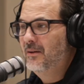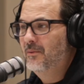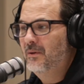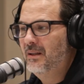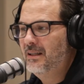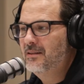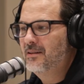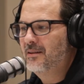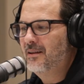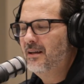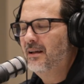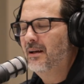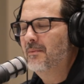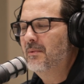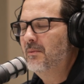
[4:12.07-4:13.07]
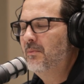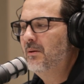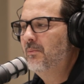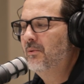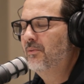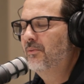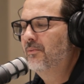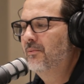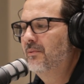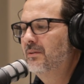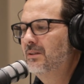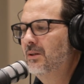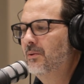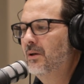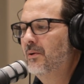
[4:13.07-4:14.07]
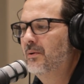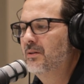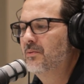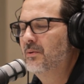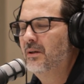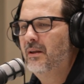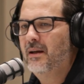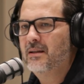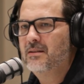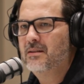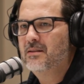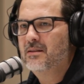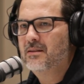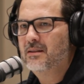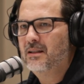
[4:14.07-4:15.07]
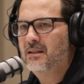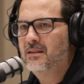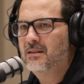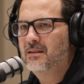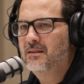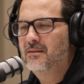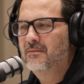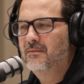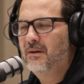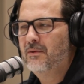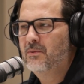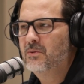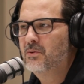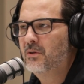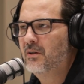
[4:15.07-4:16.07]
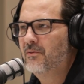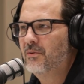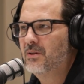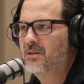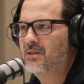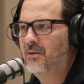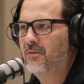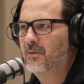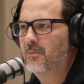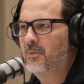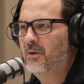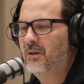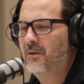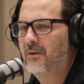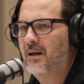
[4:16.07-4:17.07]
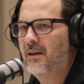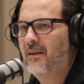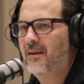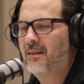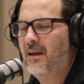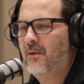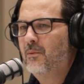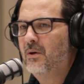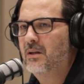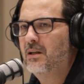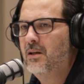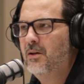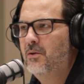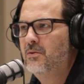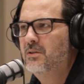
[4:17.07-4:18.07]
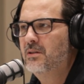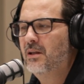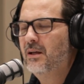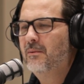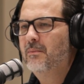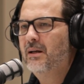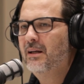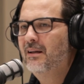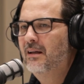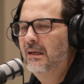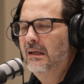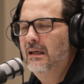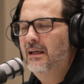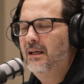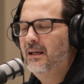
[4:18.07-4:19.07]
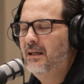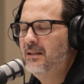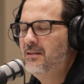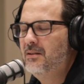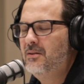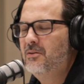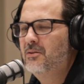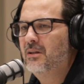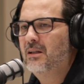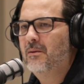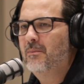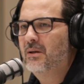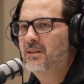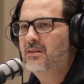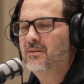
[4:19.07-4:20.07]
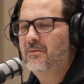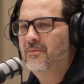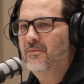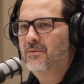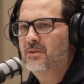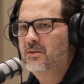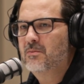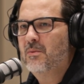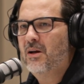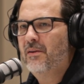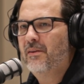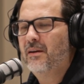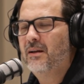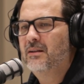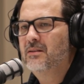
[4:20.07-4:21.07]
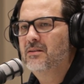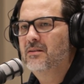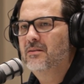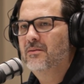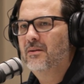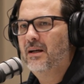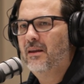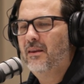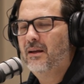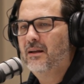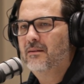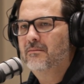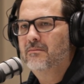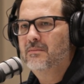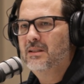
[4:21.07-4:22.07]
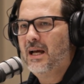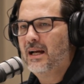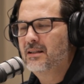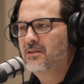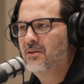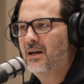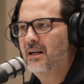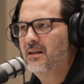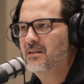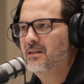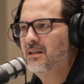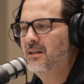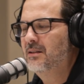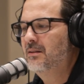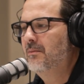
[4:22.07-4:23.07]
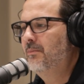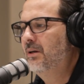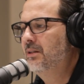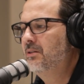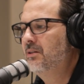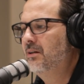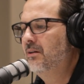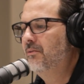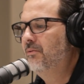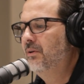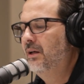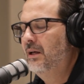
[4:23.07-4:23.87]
Well, that's the thing. I mean, people don't always realize it's everyone's looking for the silver bullet, right? Like that one huge thing, but it's usually a bunch of small things, right? Like tax strategy. It's a bunch of